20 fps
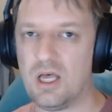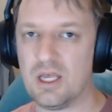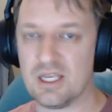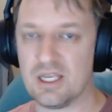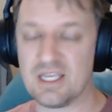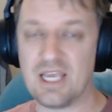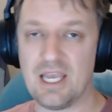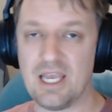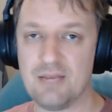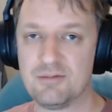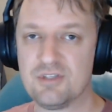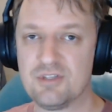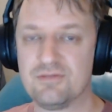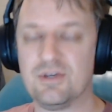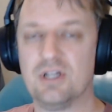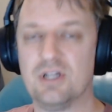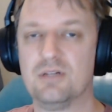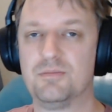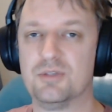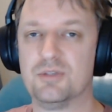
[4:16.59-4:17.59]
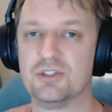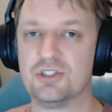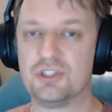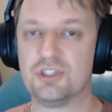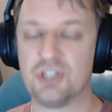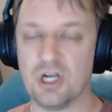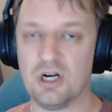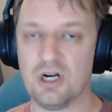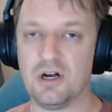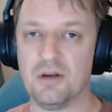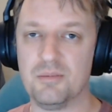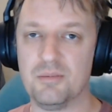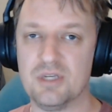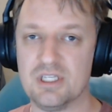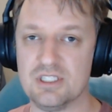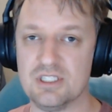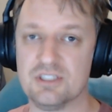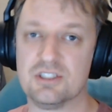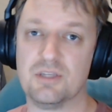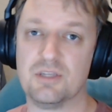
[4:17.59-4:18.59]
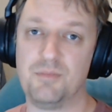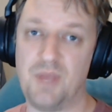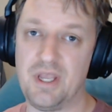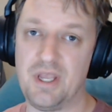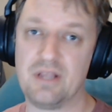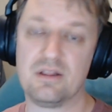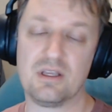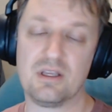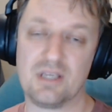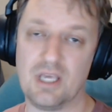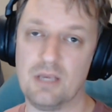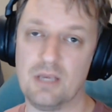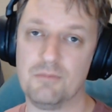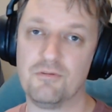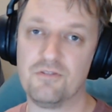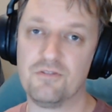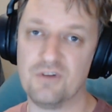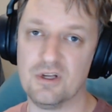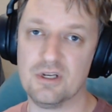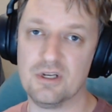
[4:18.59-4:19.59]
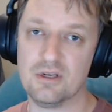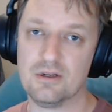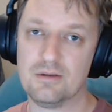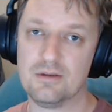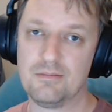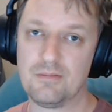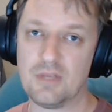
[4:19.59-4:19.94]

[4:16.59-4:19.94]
A game developer's job is to make the game fun,